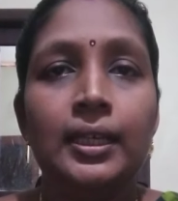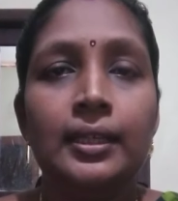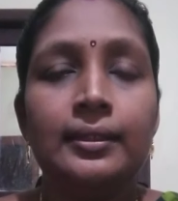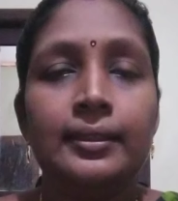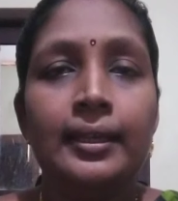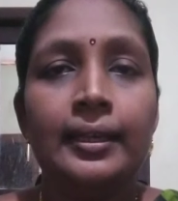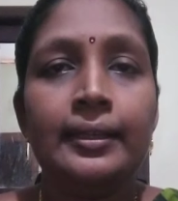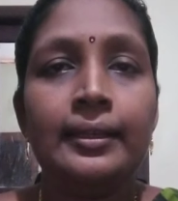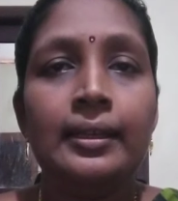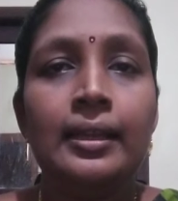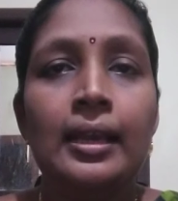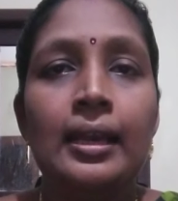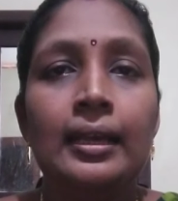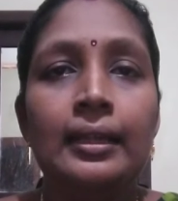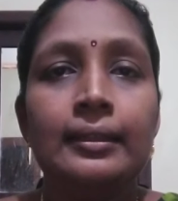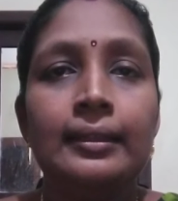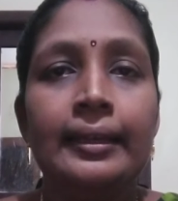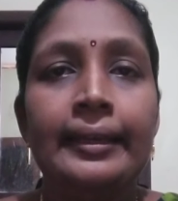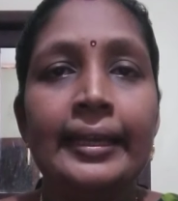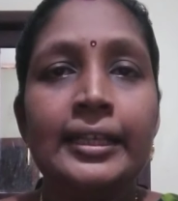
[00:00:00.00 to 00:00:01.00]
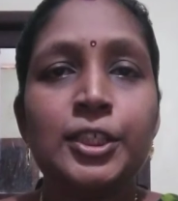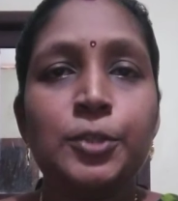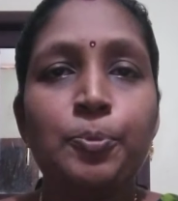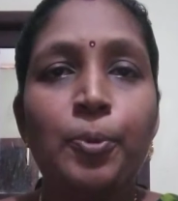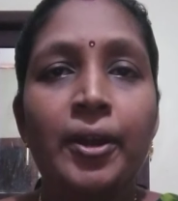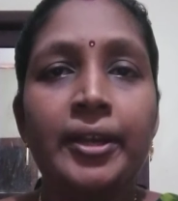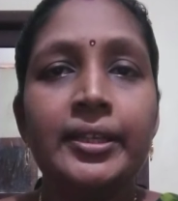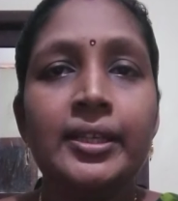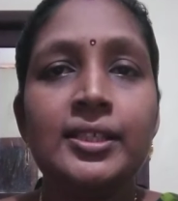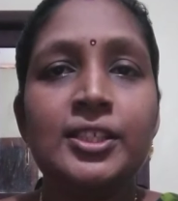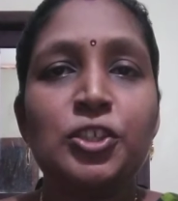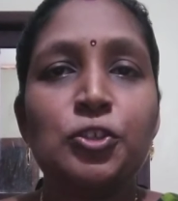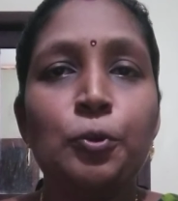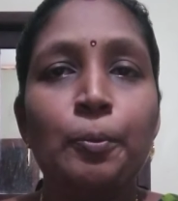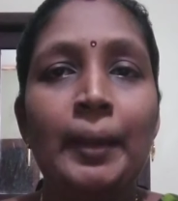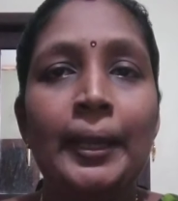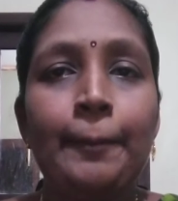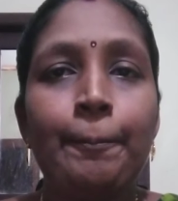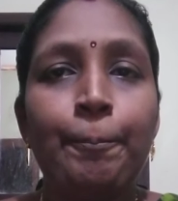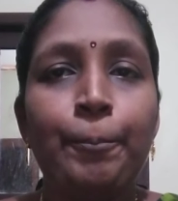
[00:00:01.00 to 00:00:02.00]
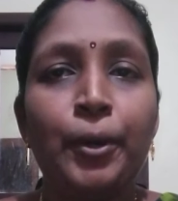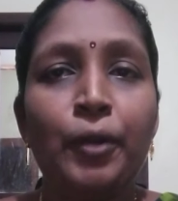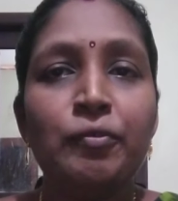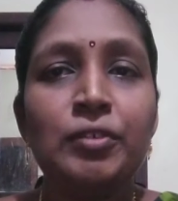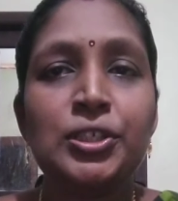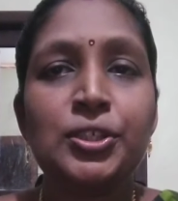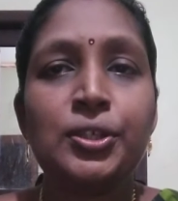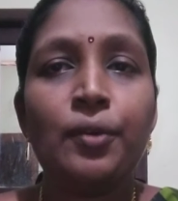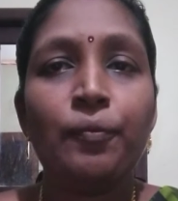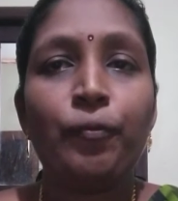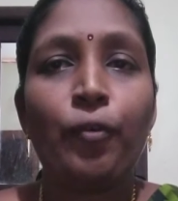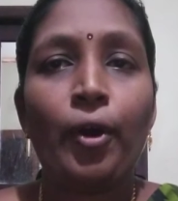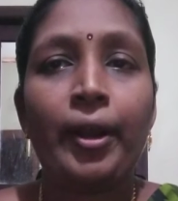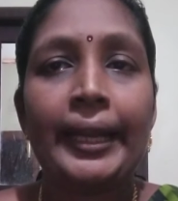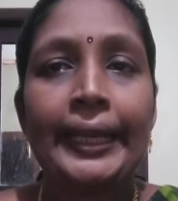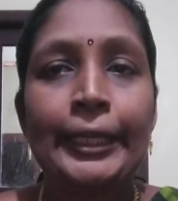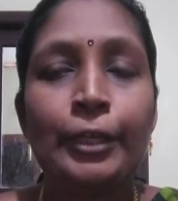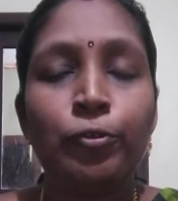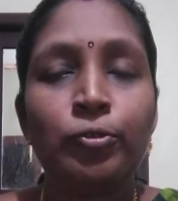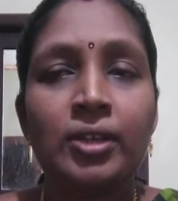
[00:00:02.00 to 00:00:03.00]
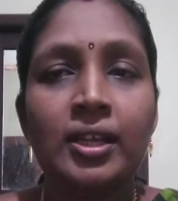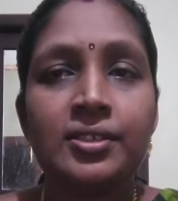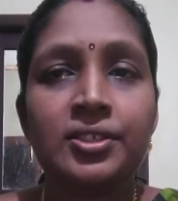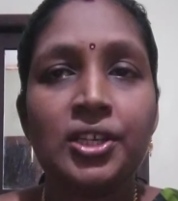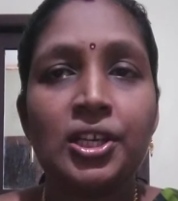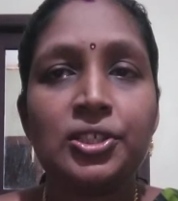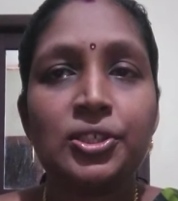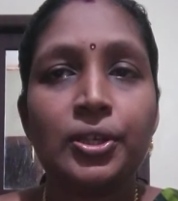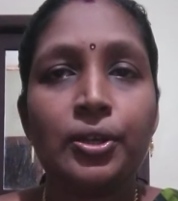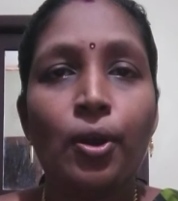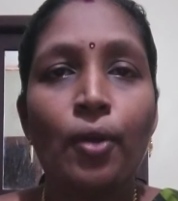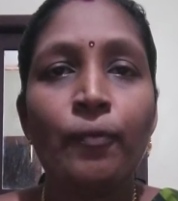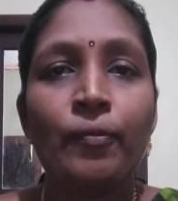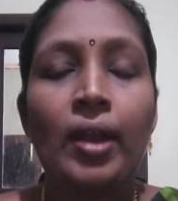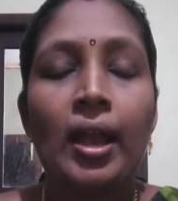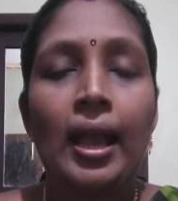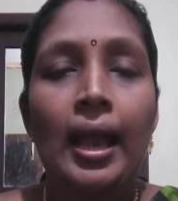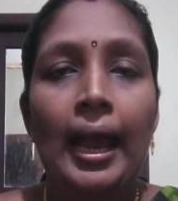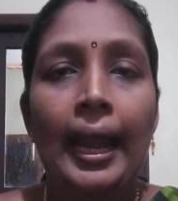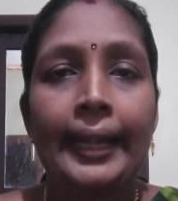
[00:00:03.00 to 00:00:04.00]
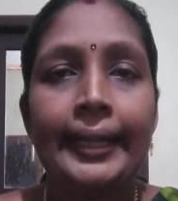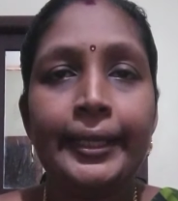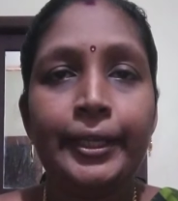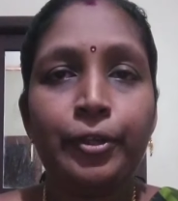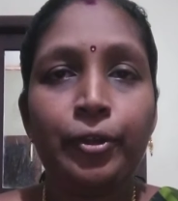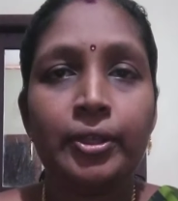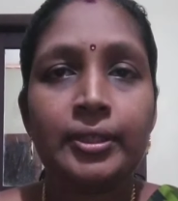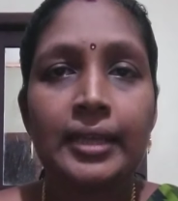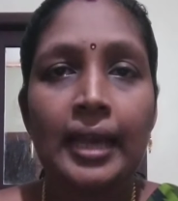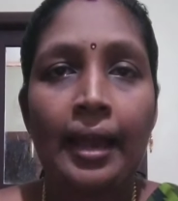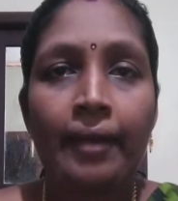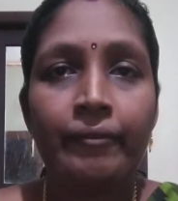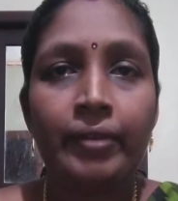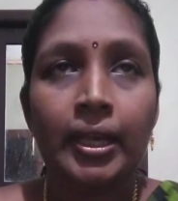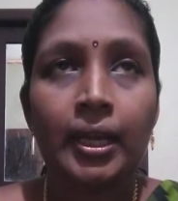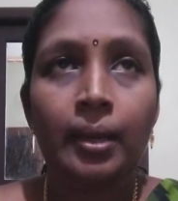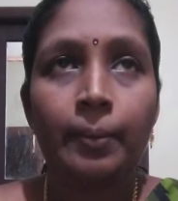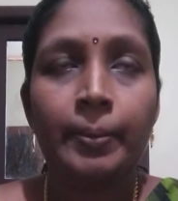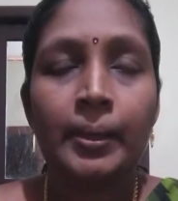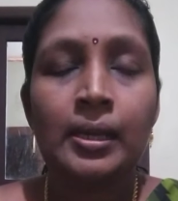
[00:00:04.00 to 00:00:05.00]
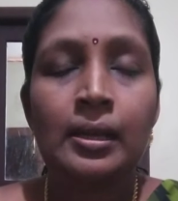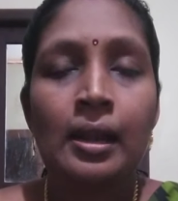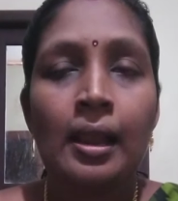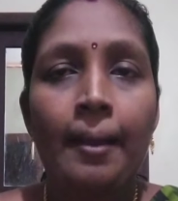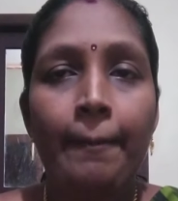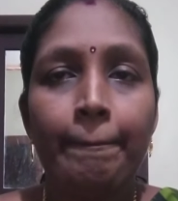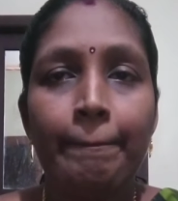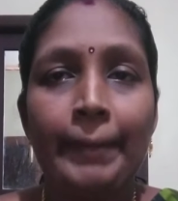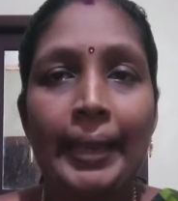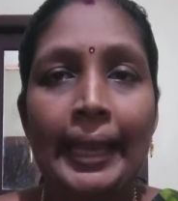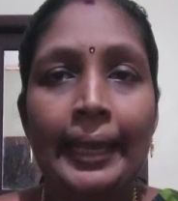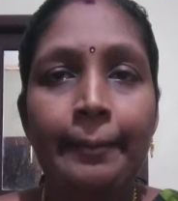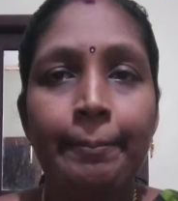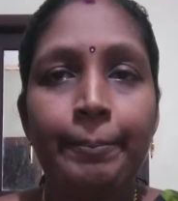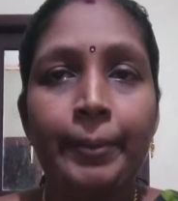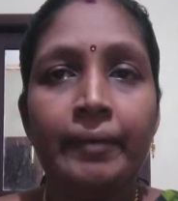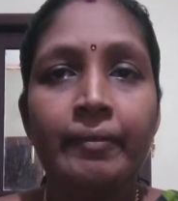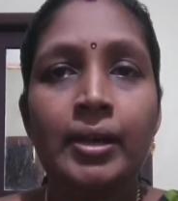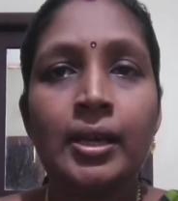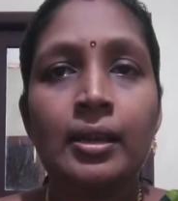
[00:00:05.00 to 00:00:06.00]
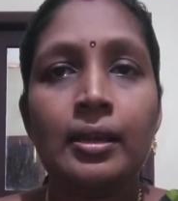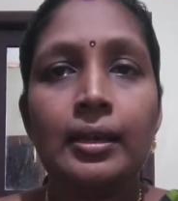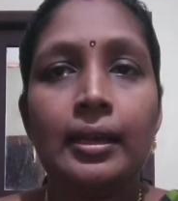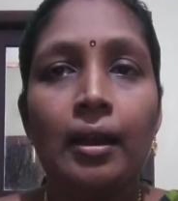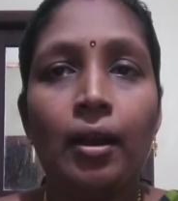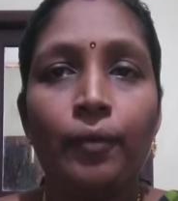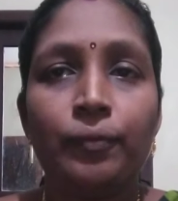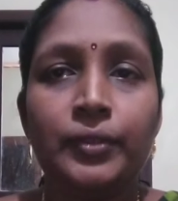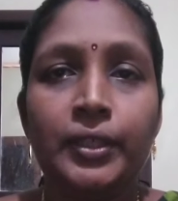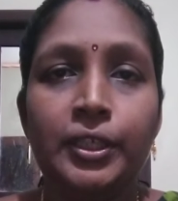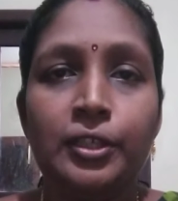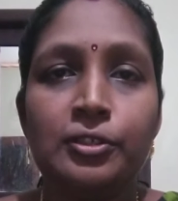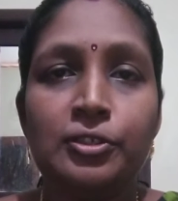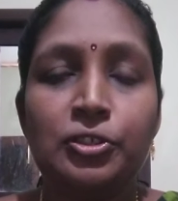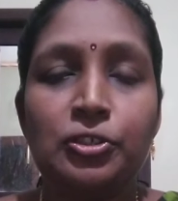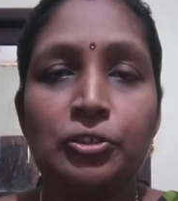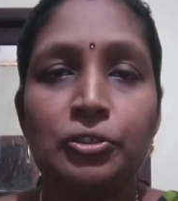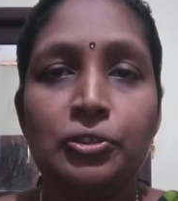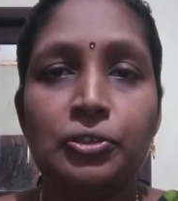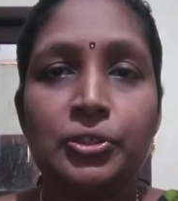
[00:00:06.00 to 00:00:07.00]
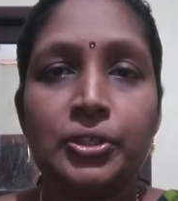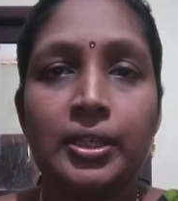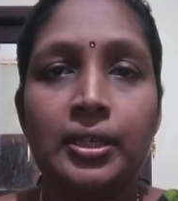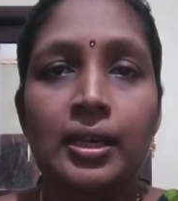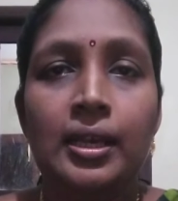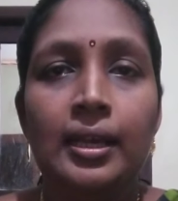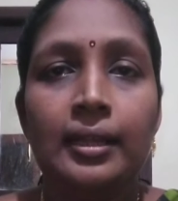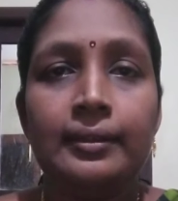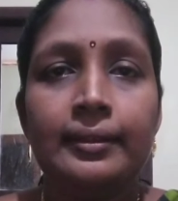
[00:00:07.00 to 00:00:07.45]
Then the next point is to make provision for utilization of adequate available manpower of the institution.